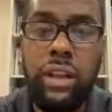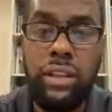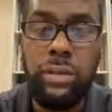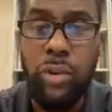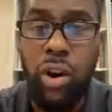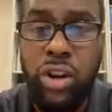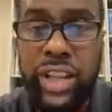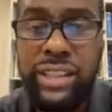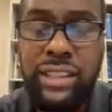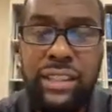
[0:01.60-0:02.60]
Good
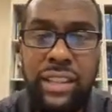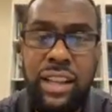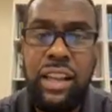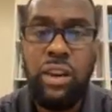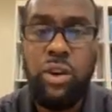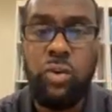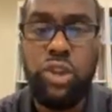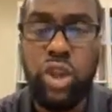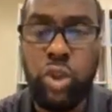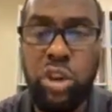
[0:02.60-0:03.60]
morning,
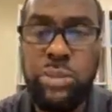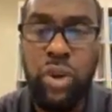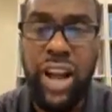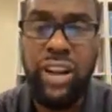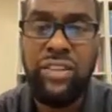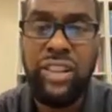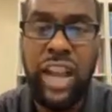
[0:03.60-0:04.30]
Richard Lewis Brown,